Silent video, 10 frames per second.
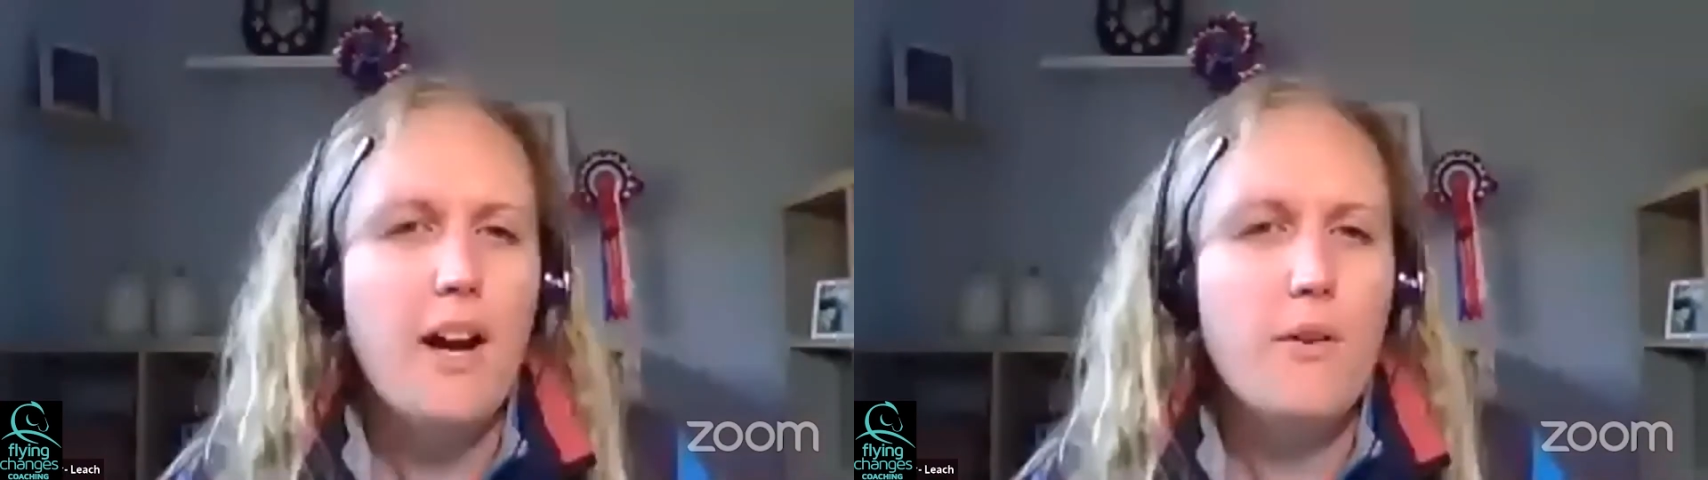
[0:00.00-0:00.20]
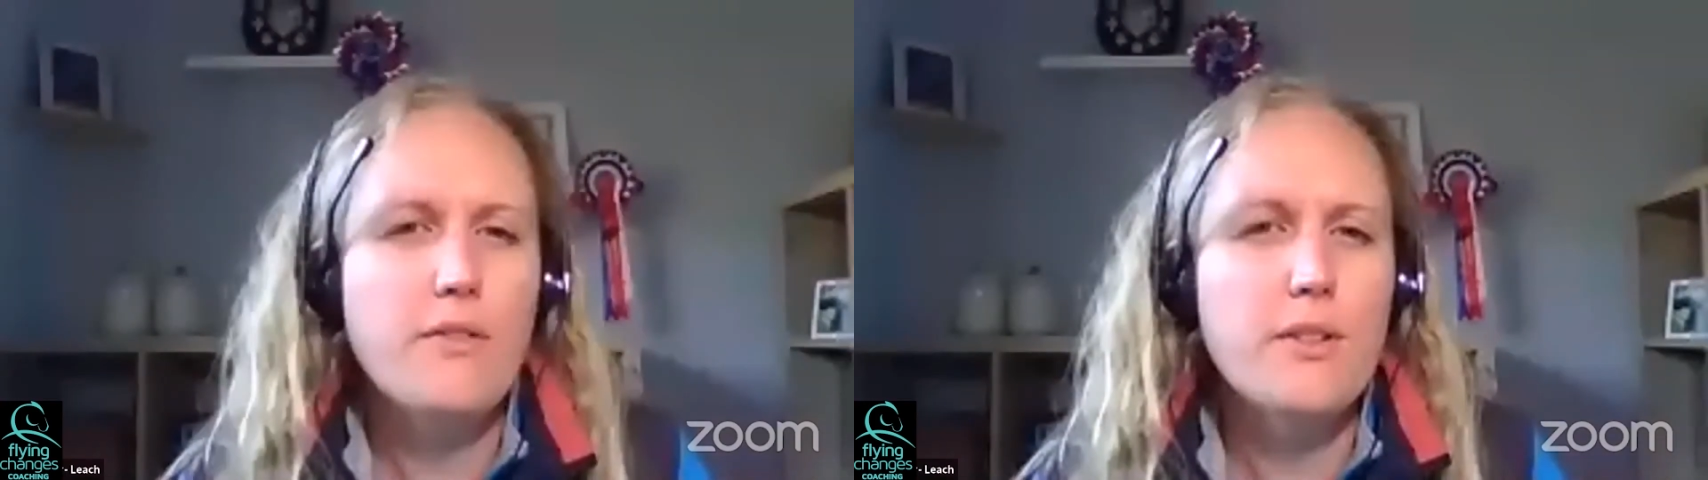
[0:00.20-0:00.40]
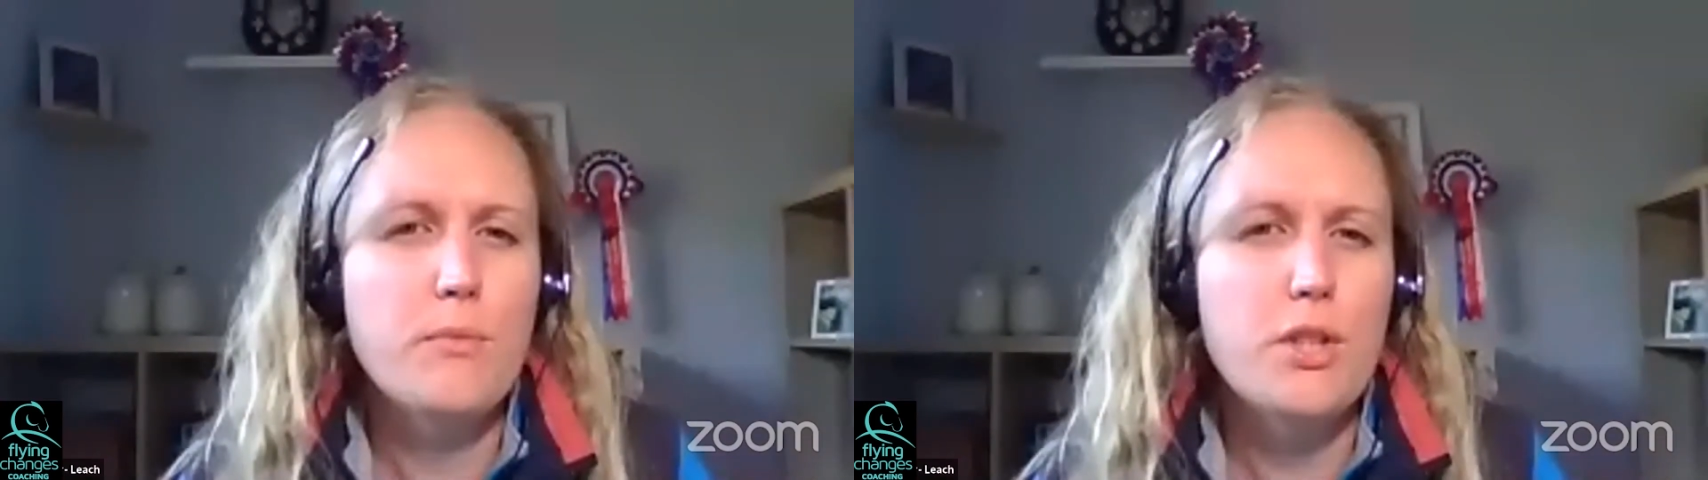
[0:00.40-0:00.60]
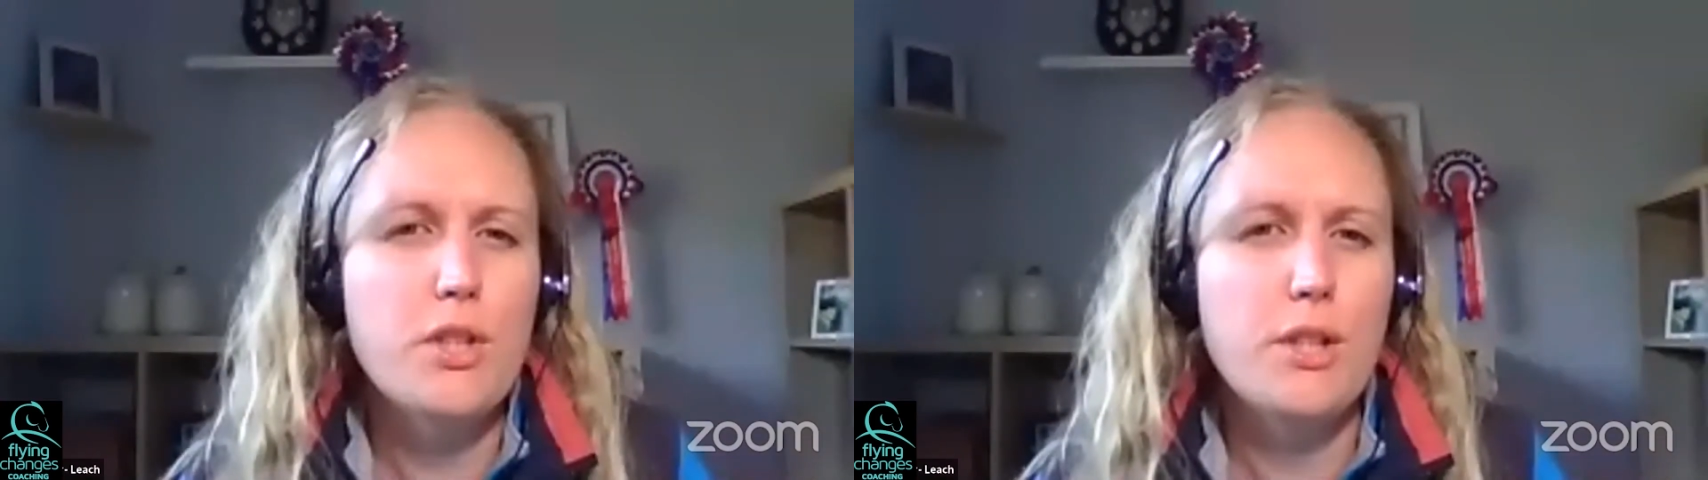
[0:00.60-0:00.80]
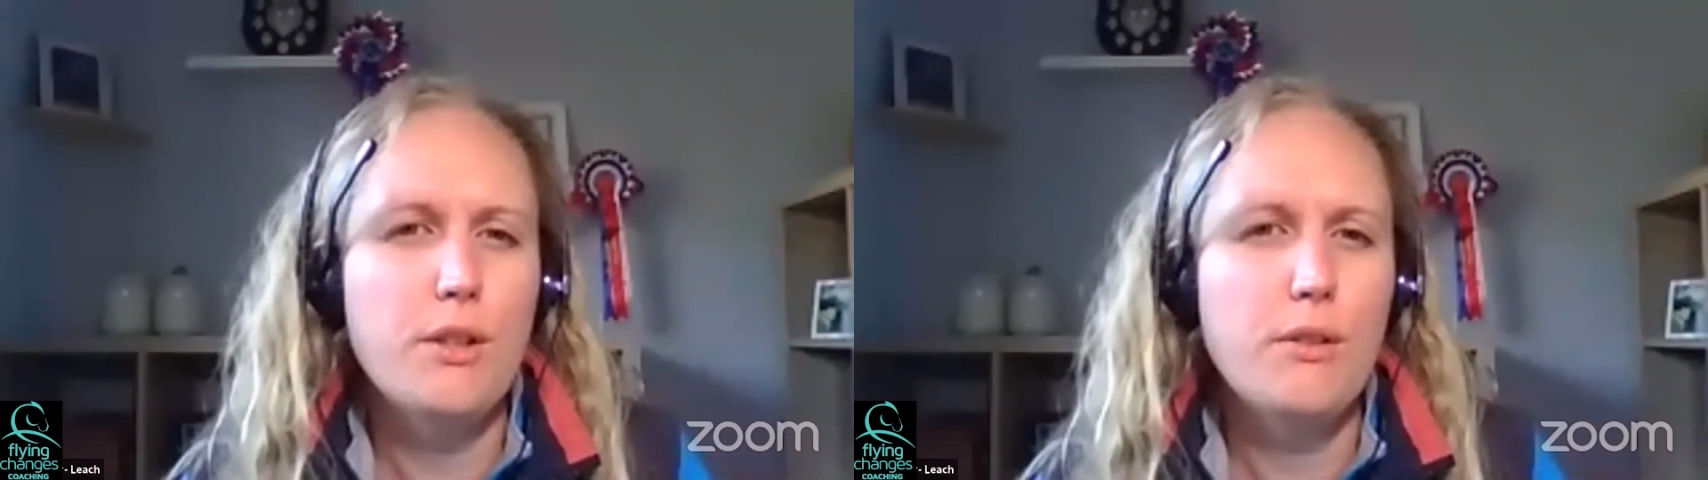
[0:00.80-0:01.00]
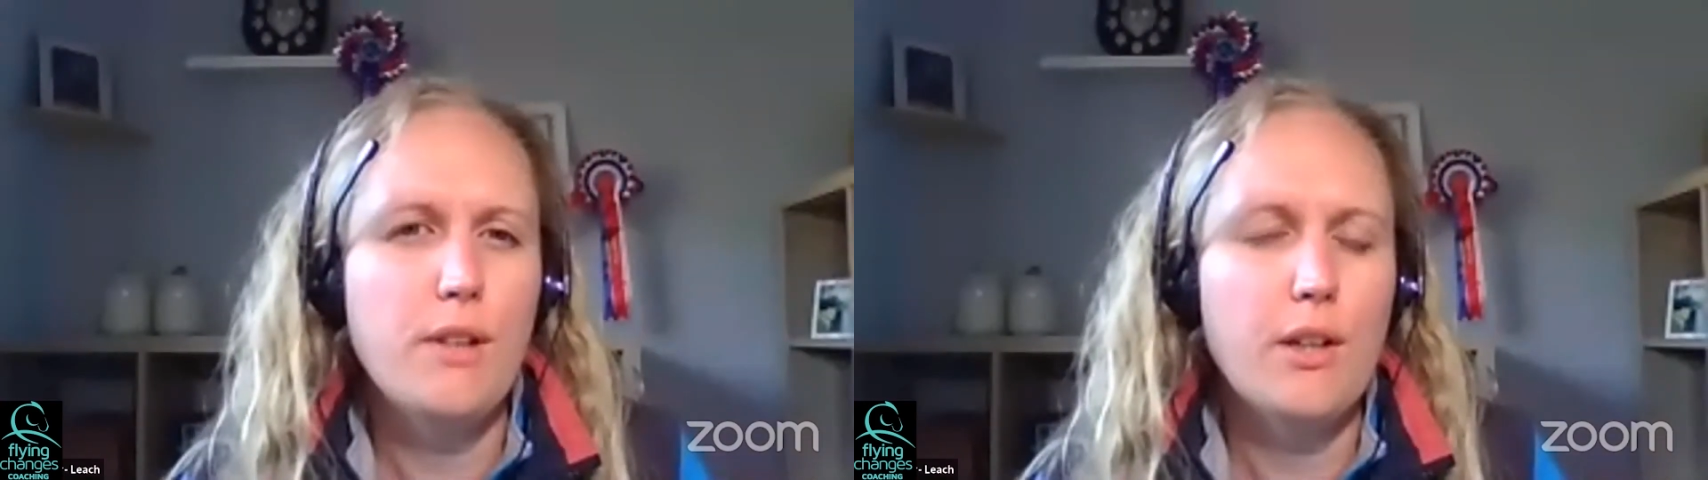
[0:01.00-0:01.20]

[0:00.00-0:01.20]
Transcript: how often would you